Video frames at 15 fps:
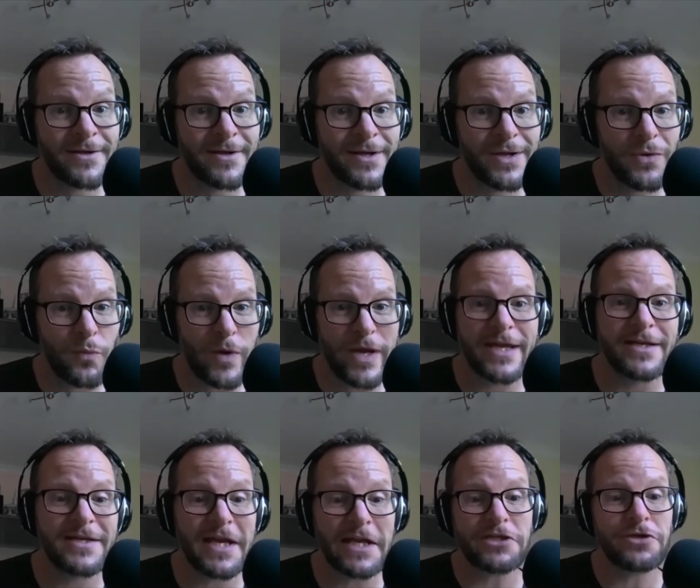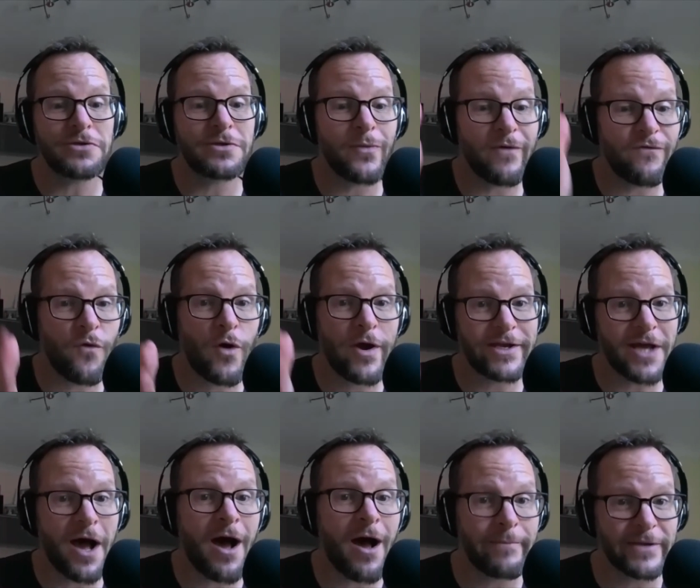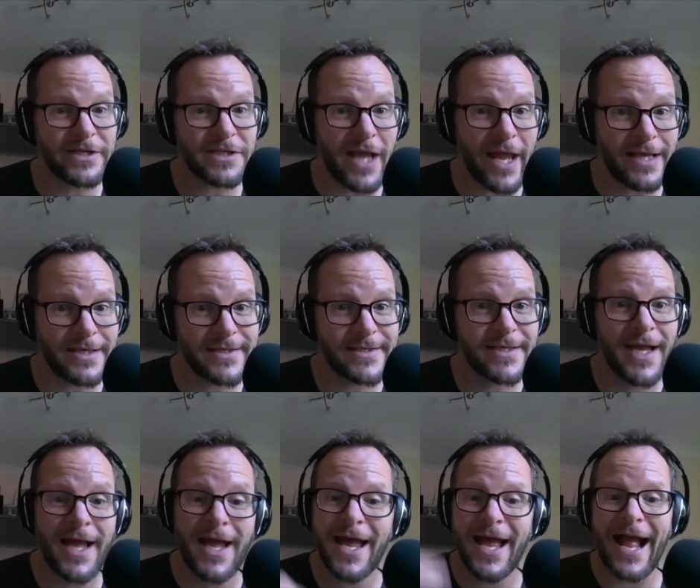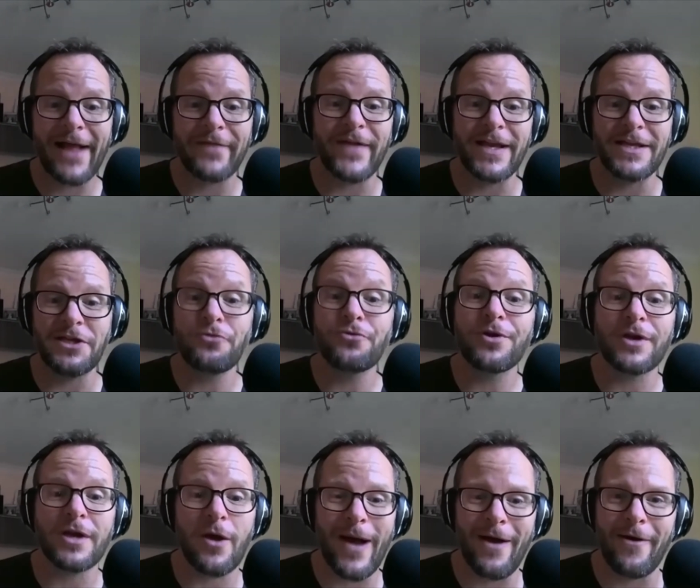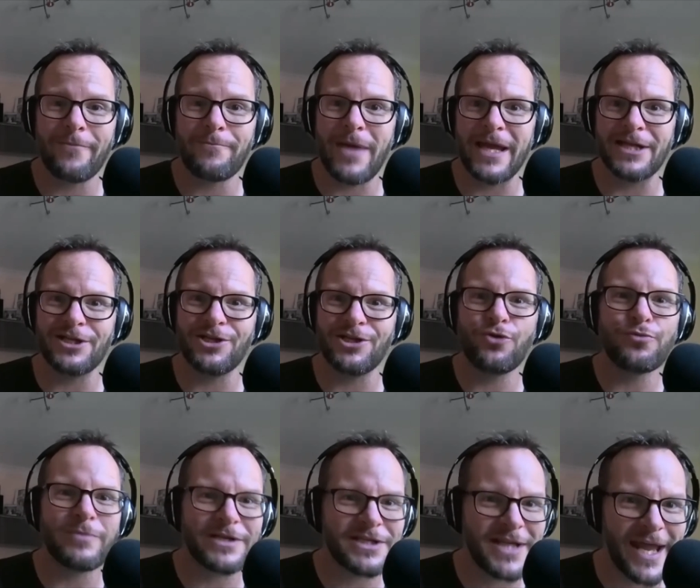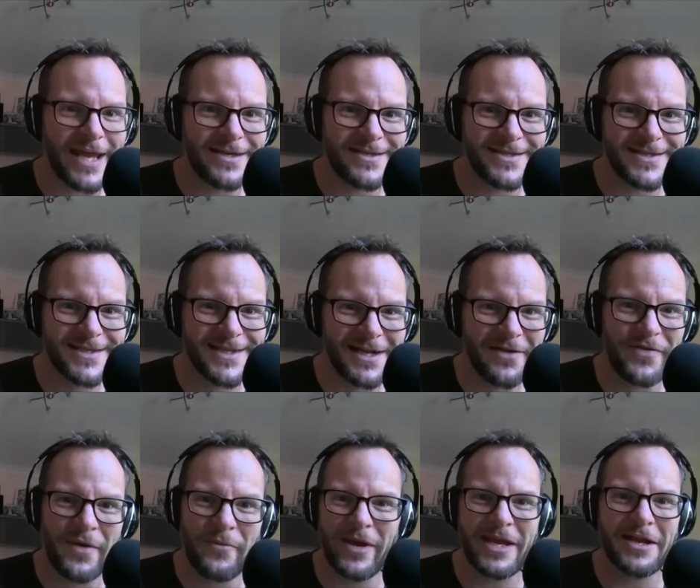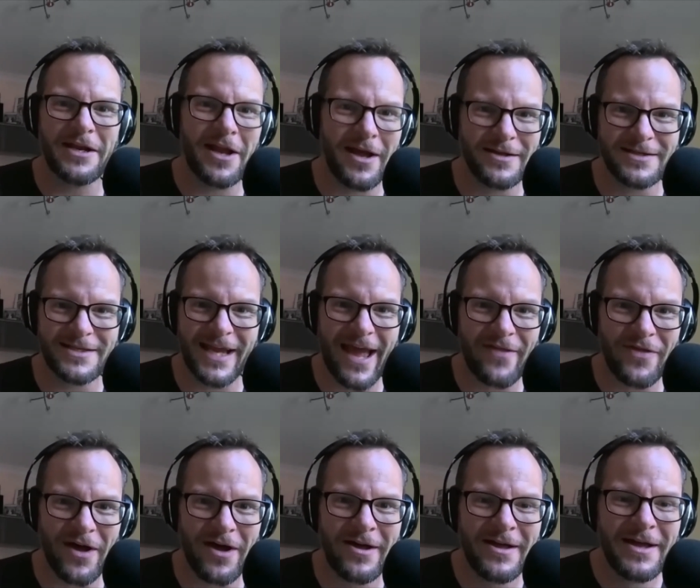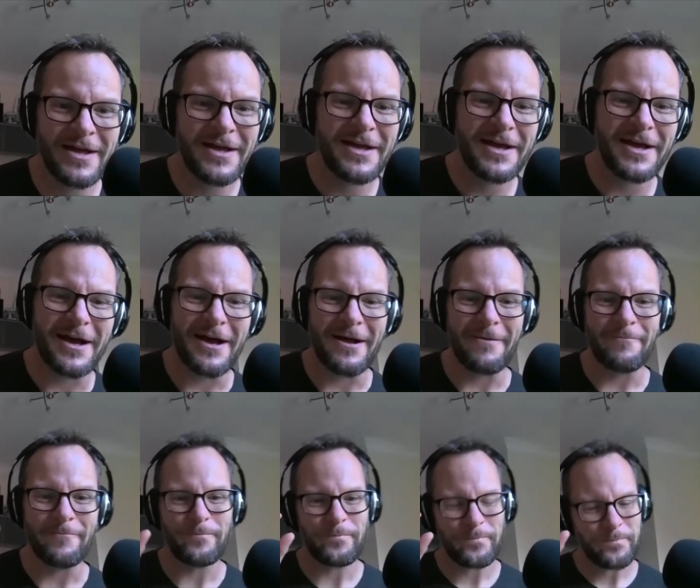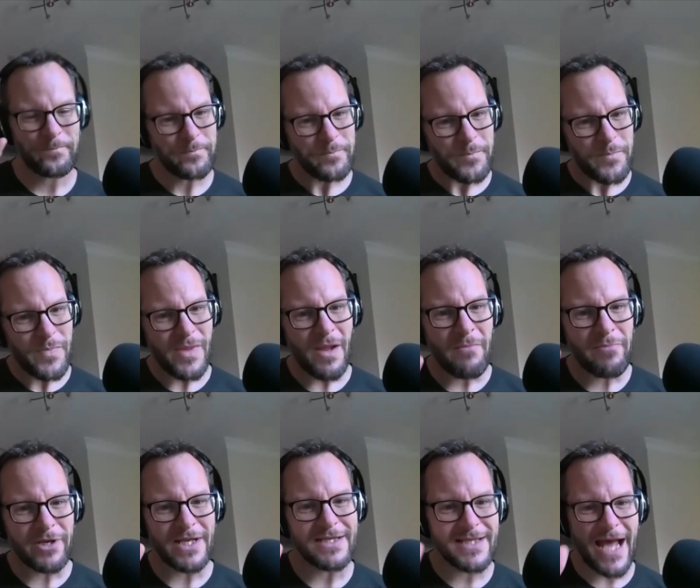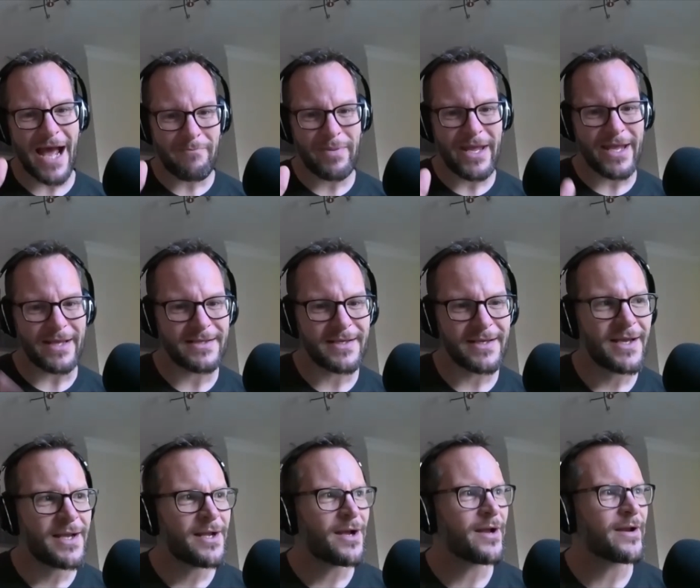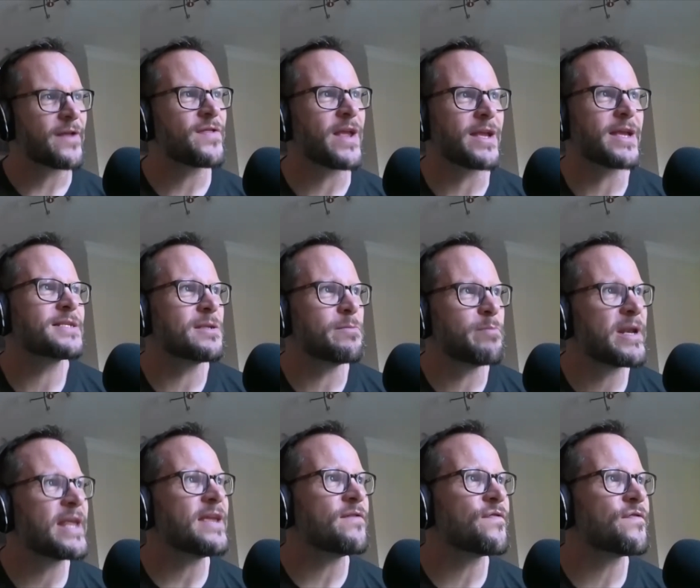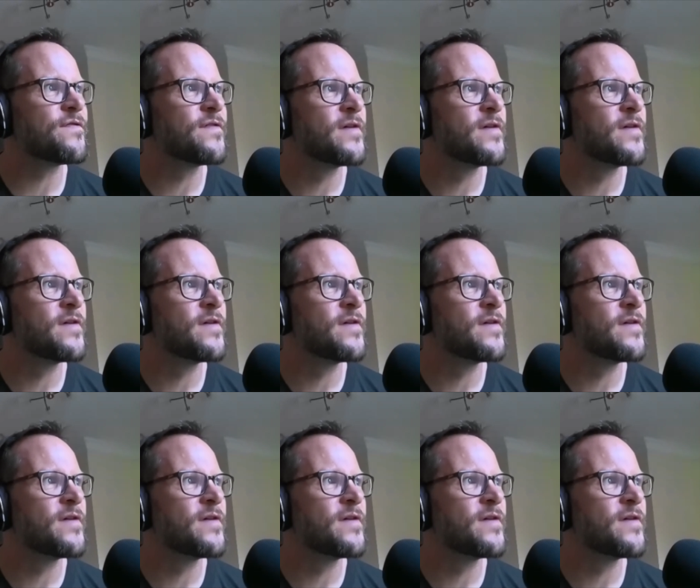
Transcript: We can teach you to avoid our mistakes, and then you can go out and make new mistakes, and then we can learn together. But it's that bit. And I think it's the belief.